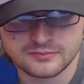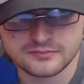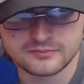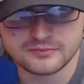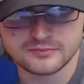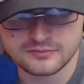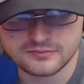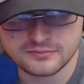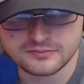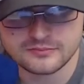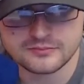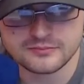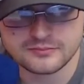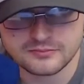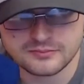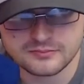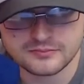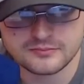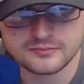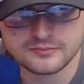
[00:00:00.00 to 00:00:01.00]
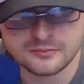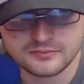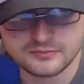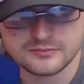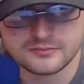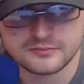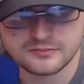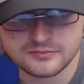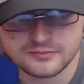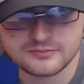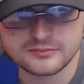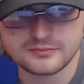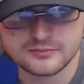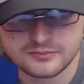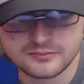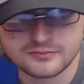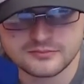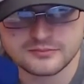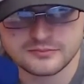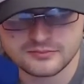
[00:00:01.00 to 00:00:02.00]

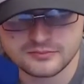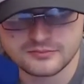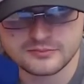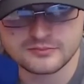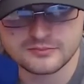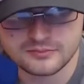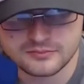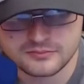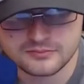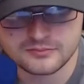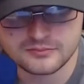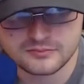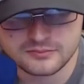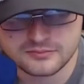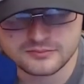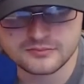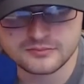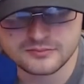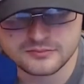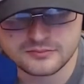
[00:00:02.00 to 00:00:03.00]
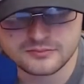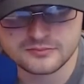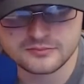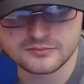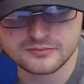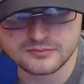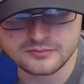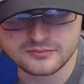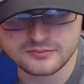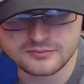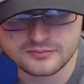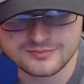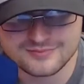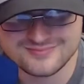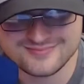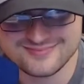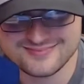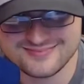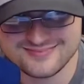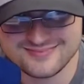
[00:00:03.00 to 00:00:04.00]

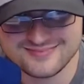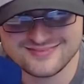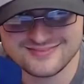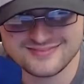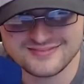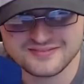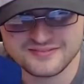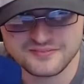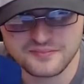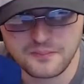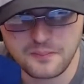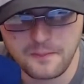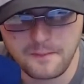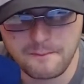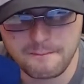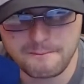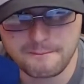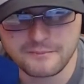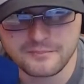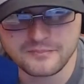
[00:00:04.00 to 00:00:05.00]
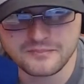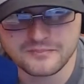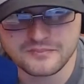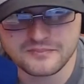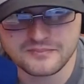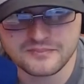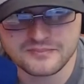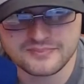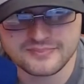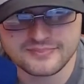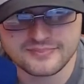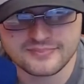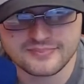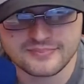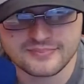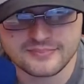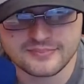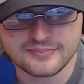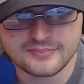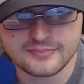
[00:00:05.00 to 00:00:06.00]

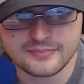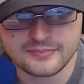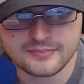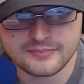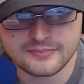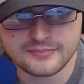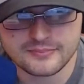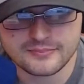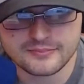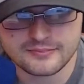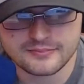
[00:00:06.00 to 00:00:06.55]
[no speech]